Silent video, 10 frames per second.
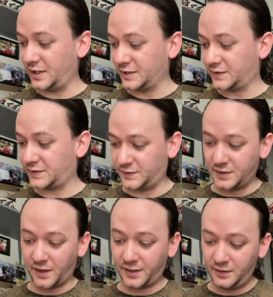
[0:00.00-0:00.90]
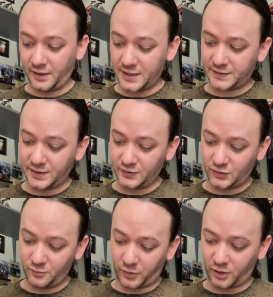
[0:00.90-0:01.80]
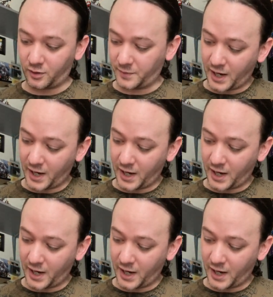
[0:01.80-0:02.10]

is nothing less than superb.